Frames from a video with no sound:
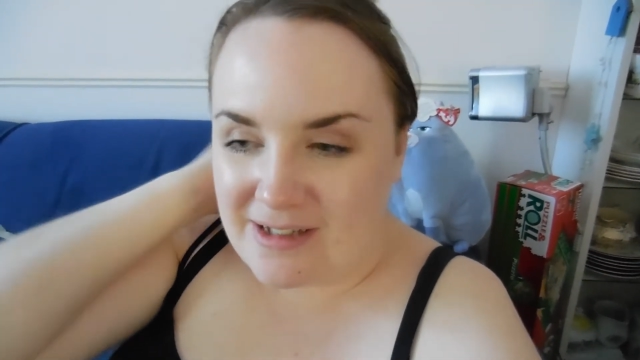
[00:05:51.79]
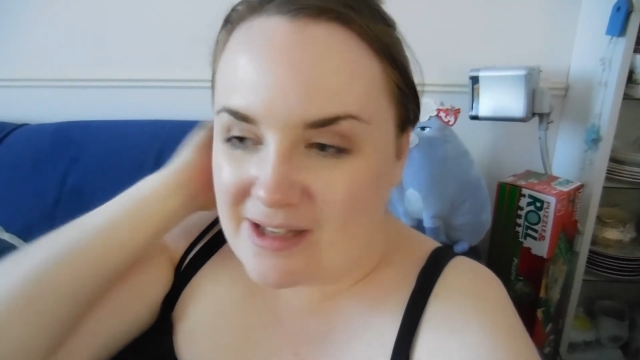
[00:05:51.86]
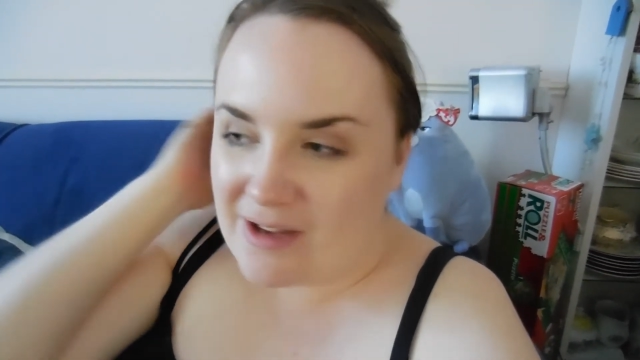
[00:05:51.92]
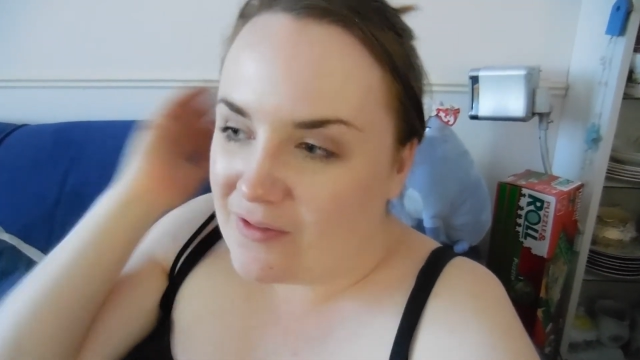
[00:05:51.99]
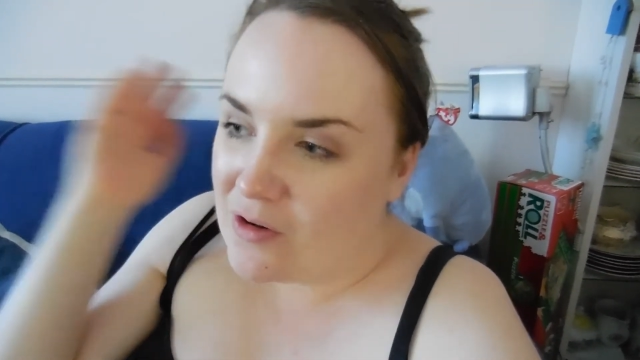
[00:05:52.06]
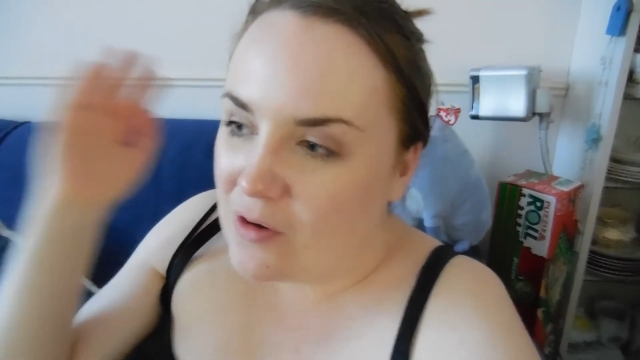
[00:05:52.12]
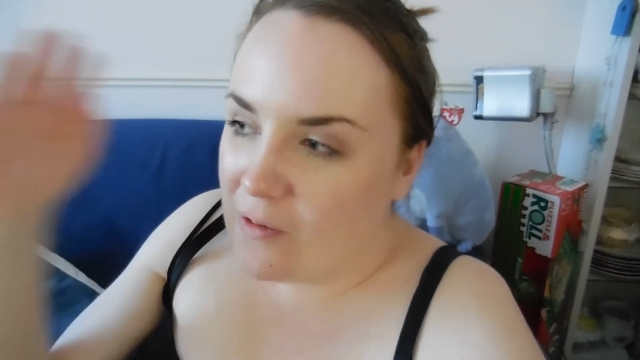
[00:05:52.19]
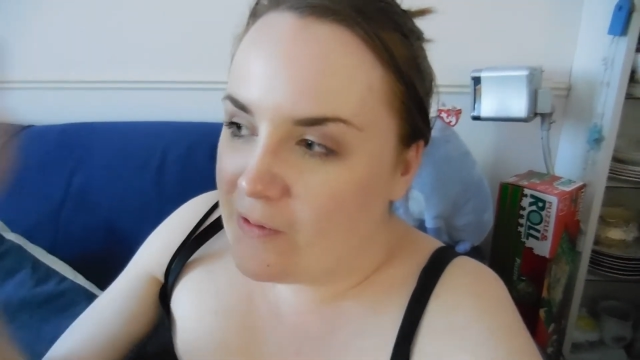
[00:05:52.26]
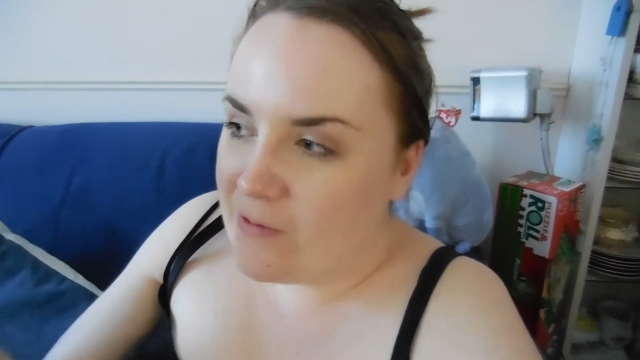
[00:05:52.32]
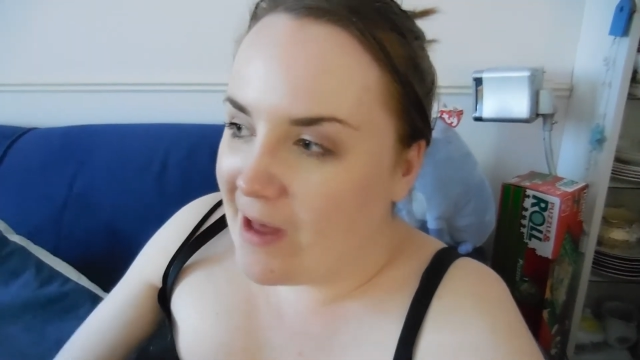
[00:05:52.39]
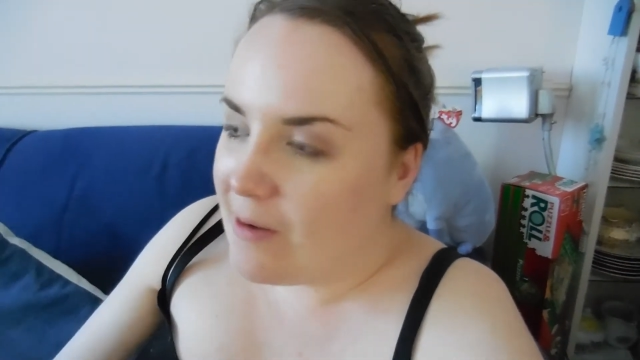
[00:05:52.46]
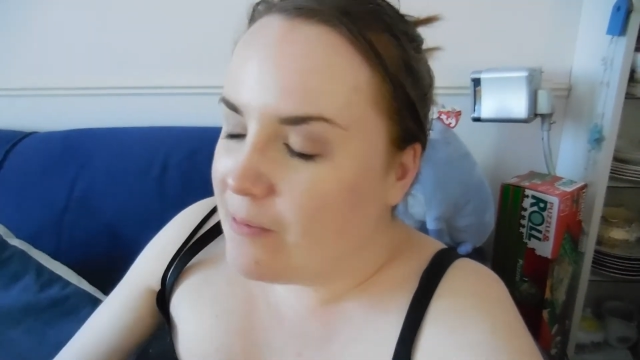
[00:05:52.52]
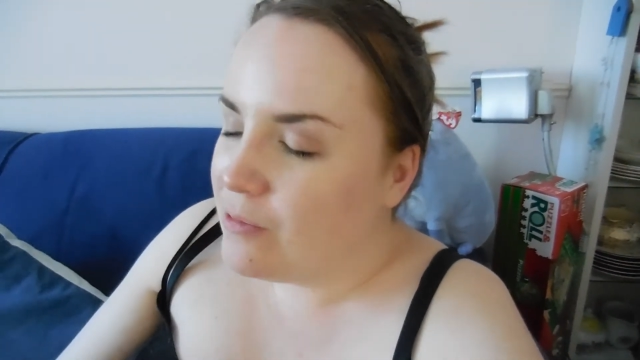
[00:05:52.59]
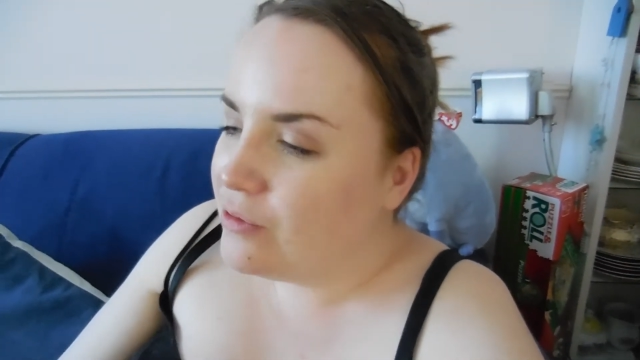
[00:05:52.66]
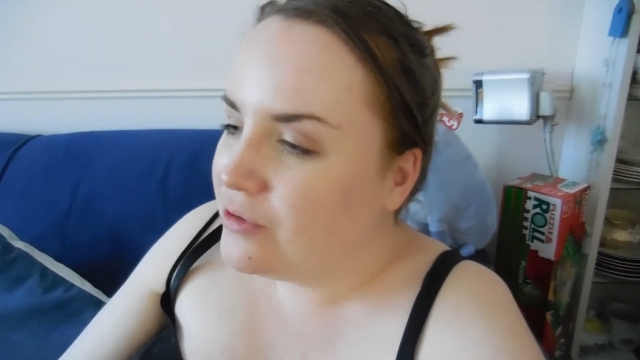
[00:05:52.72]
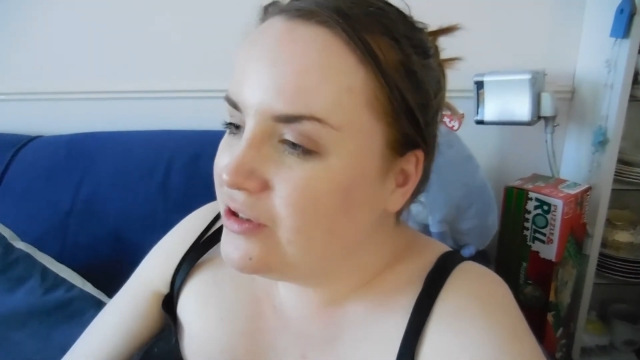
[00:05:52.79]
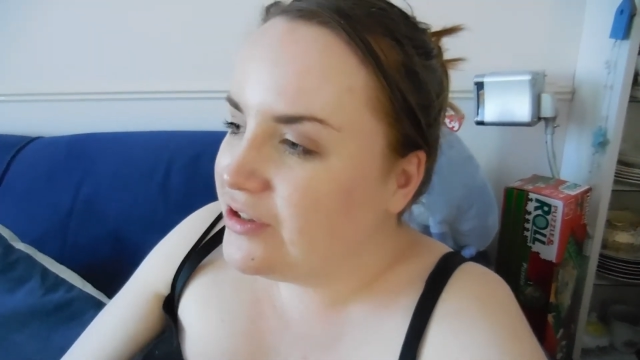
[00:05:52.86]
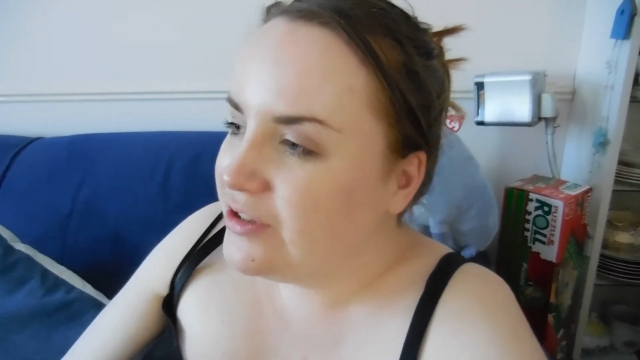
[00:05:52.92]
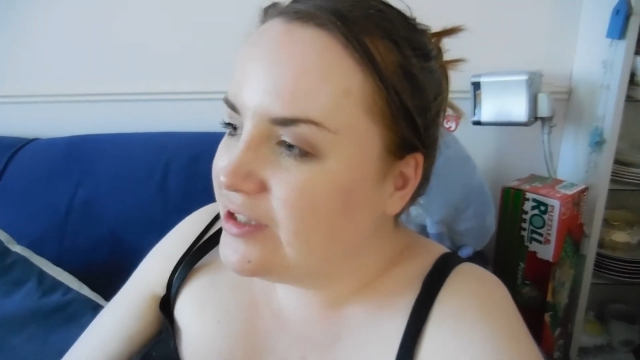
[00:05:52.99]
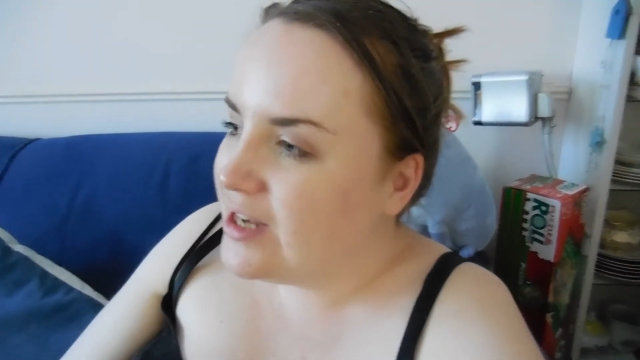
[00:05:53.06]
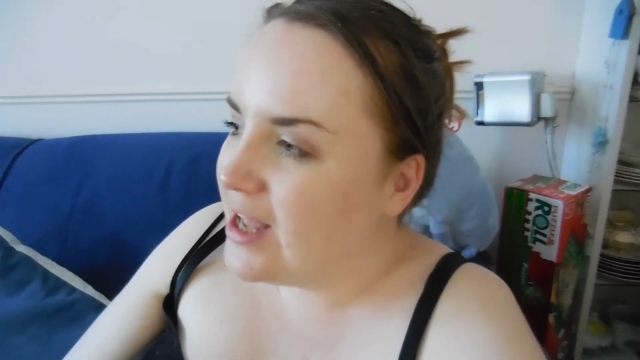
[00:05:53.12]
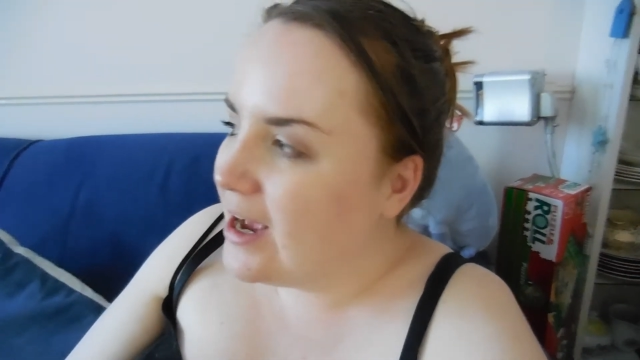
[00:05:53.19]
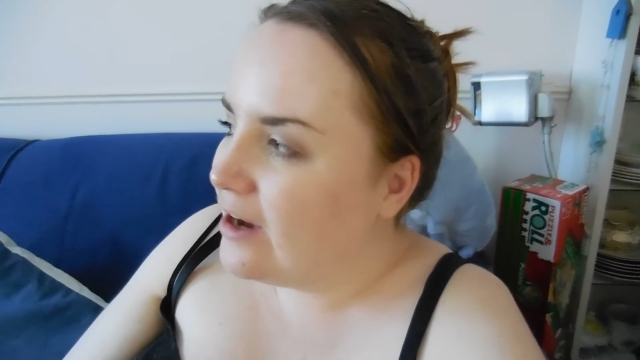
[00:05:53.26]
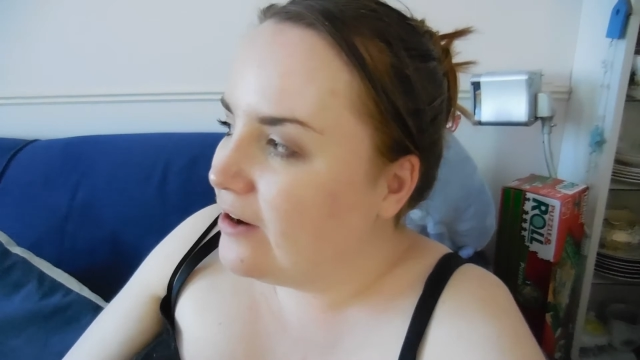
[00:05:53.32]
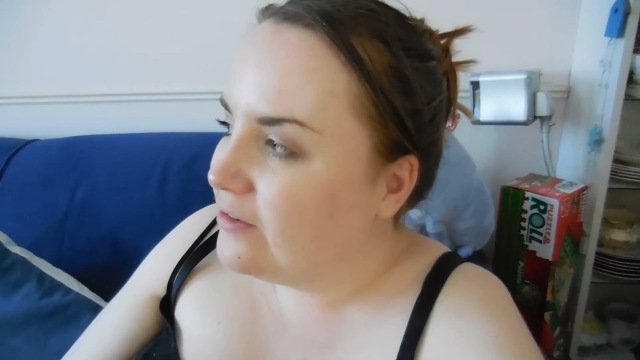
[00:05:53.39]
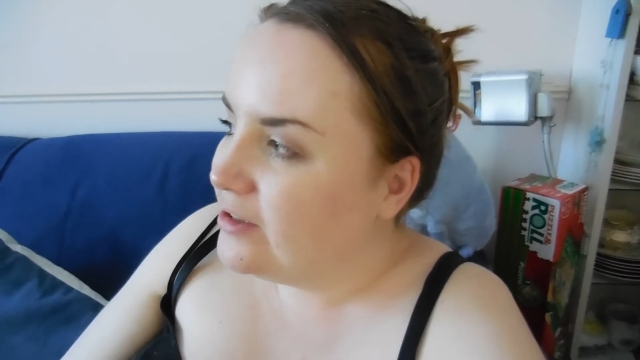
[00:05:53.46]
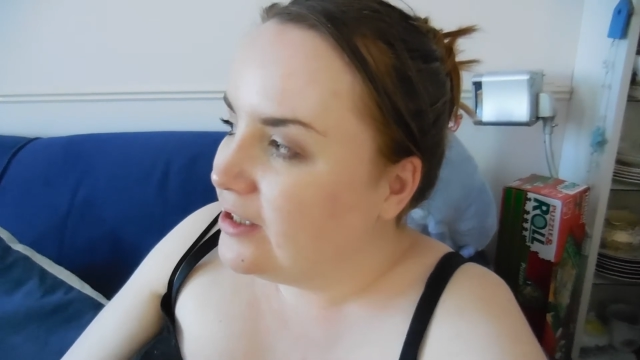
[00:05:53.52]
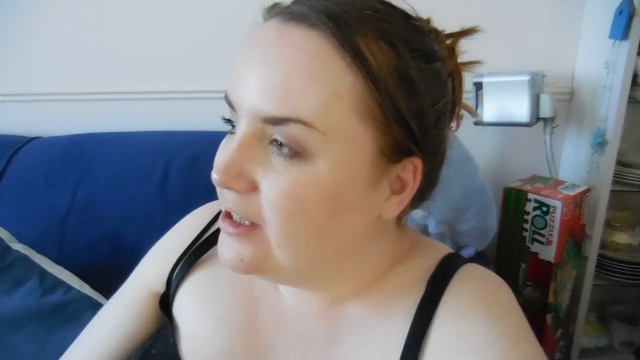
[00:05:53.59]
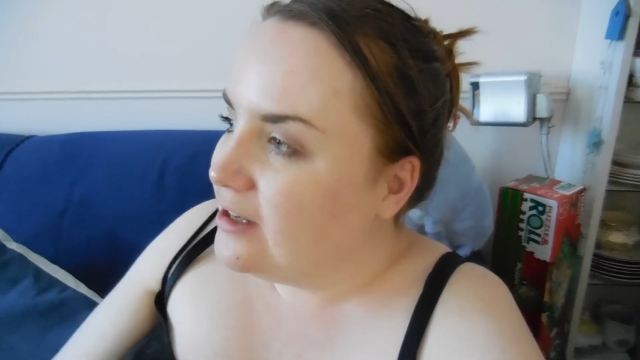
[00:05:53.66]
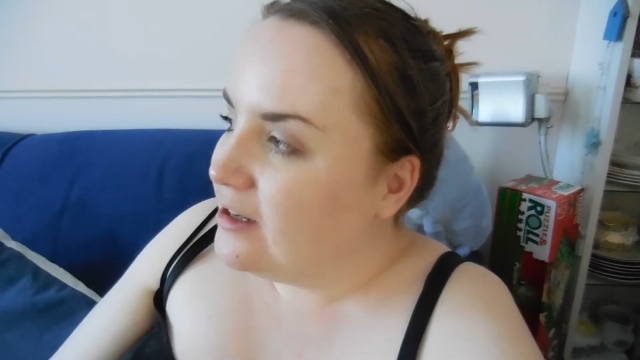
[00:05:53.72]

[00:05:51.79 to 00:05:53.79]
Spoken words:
so I've got all that watered now.